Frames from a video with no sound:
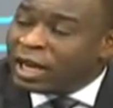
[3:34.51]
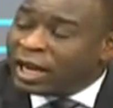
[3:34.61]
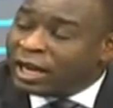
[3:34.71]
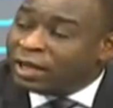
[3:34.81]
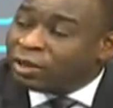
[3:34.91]

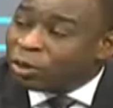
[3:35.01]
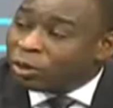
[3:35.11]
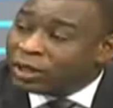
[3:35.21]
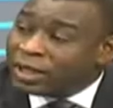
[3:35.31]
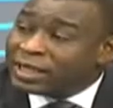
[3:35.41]
And then
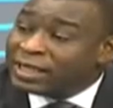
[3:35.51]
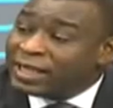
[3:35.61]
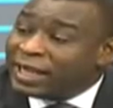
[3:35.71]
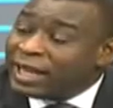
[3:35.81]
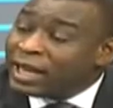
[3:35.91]
third, there's the
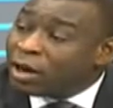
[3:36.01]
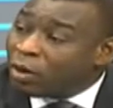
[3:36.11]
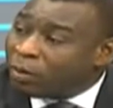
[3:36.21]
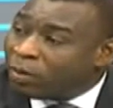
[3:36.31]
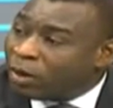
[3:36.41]

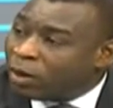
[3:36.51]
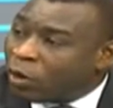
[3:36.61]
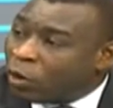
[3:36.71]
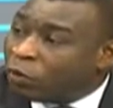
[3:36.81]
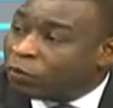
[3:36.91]
income
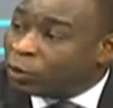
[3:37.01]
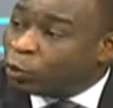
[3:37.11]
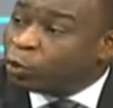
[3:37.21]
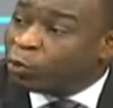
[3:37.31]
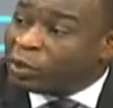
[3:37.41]
of the
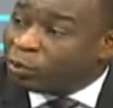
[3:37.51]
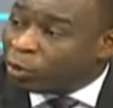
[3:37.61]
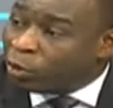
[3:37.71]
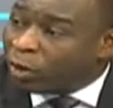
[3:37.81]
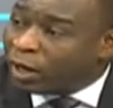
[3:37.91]
would-be
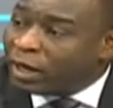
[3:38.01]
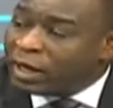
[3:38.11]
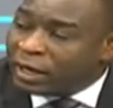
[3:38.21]
borrower.